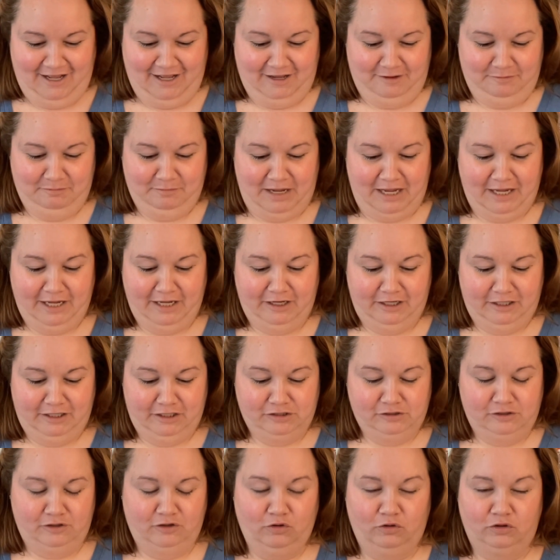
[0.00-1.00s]
My
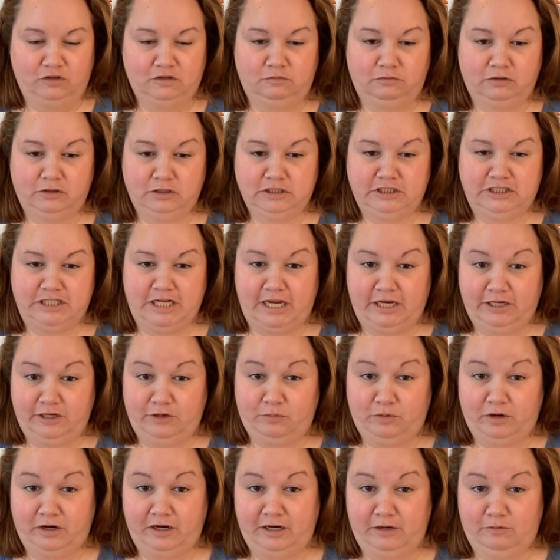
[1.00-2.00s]
goals for
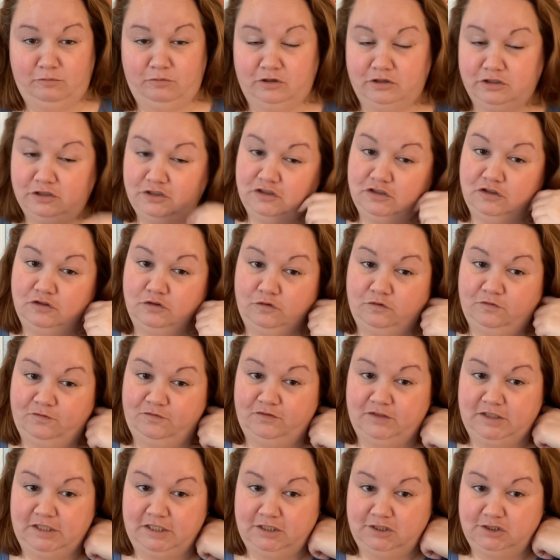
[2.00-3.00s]
January were to
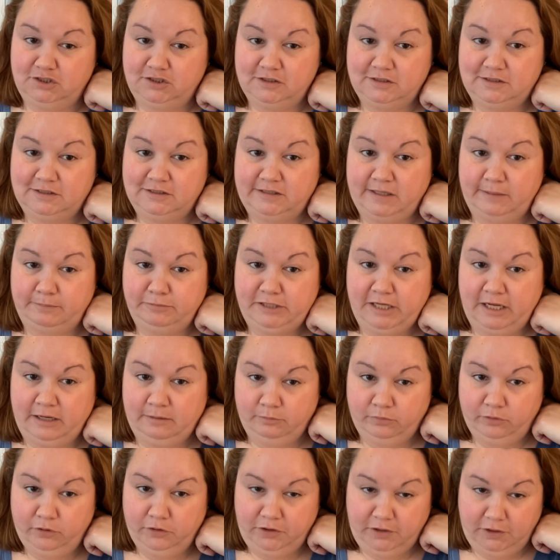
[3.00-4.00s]
finish
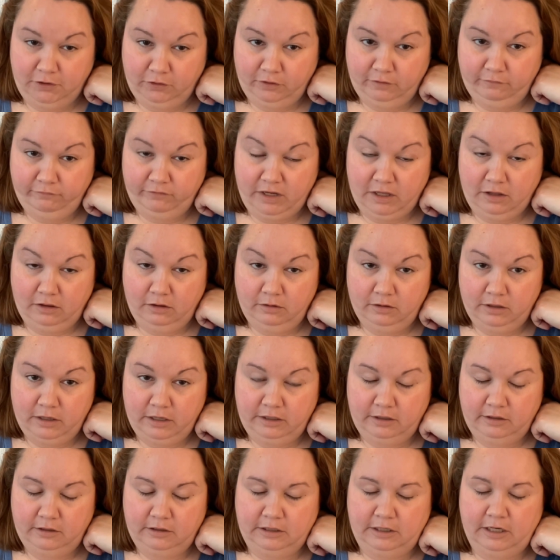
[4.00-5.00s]
September year of
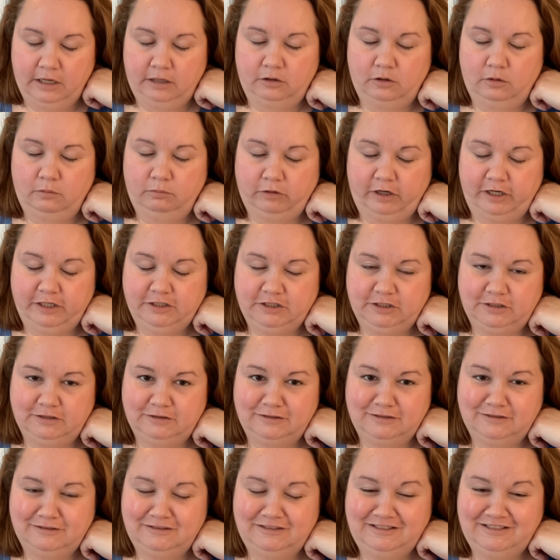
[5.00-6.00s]

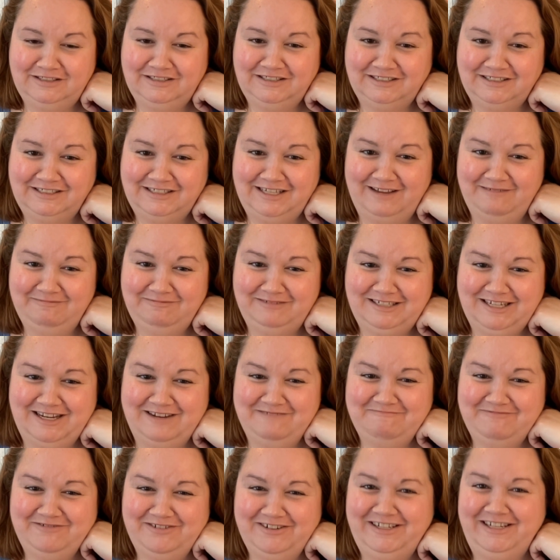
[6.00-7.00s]
Yellowabrations,
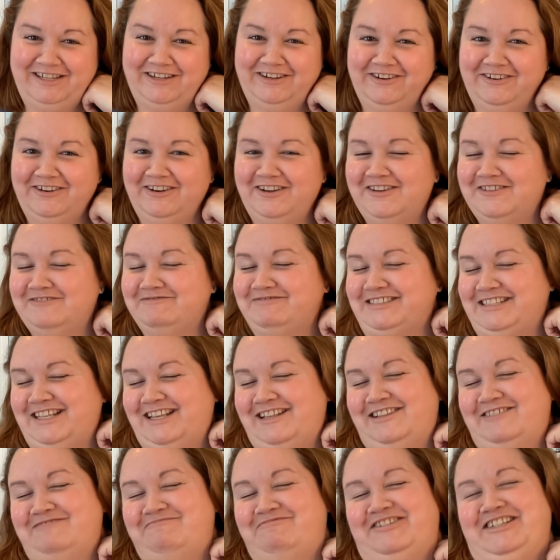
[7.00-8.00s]
September year of
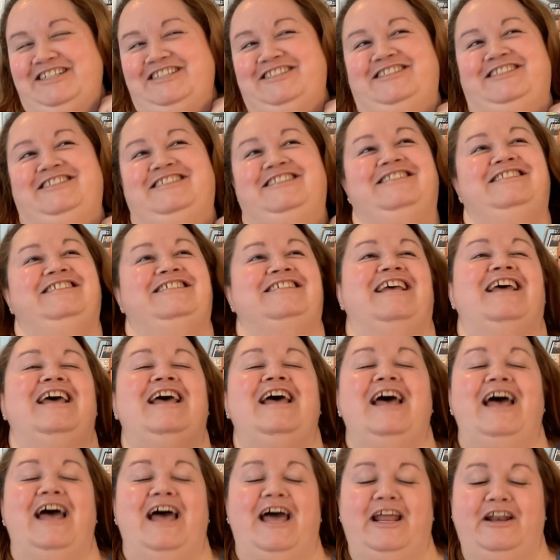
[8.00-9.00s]
celebrations,
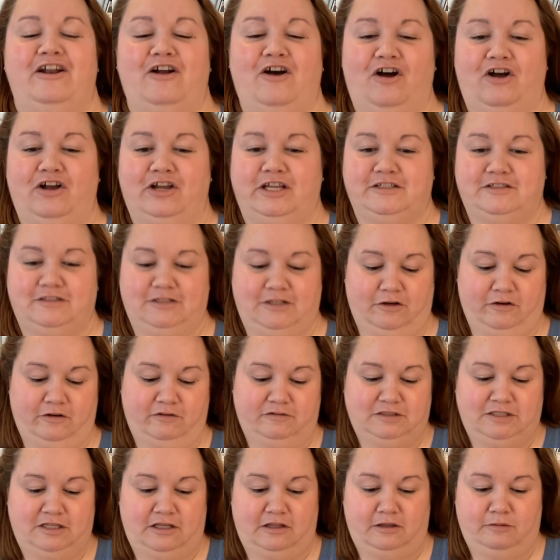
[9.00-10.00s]
and August year of
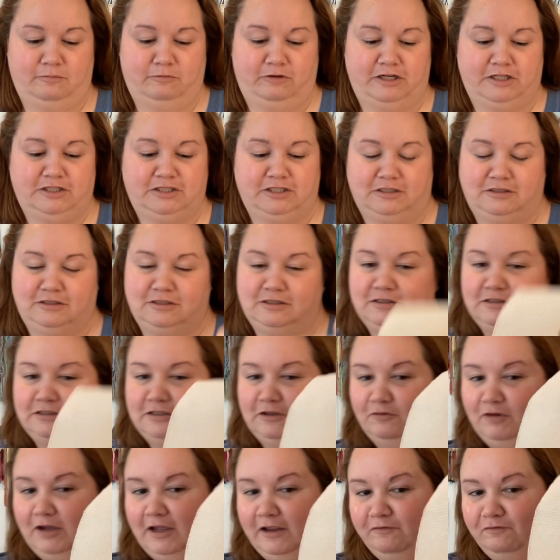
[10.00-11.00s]
celebrations.
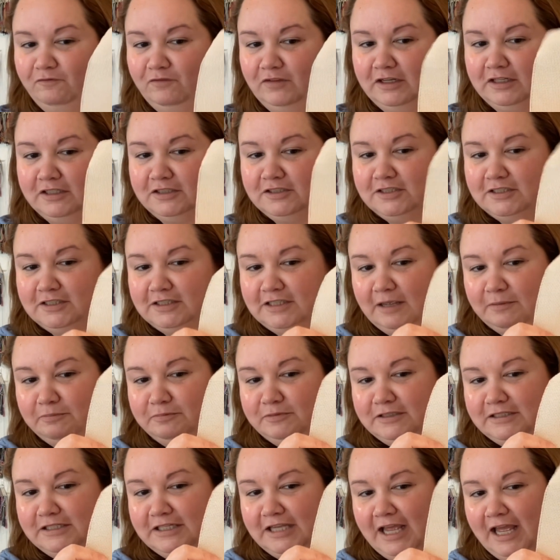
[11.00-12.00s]
So I finished
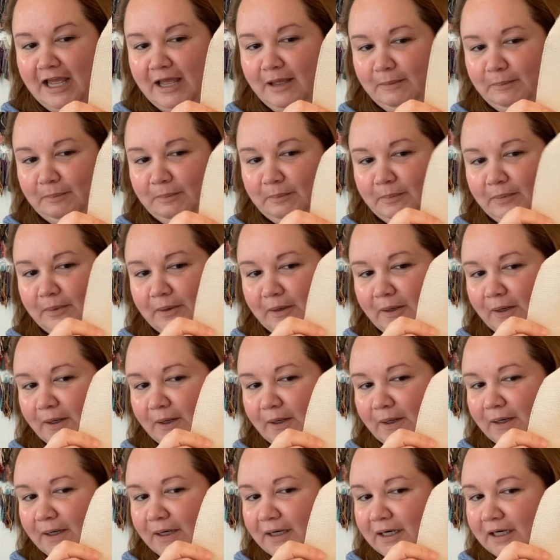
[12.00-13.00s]

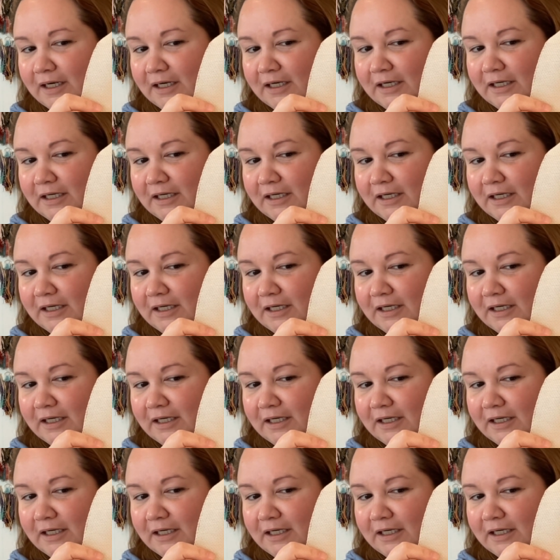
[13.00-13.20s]
September.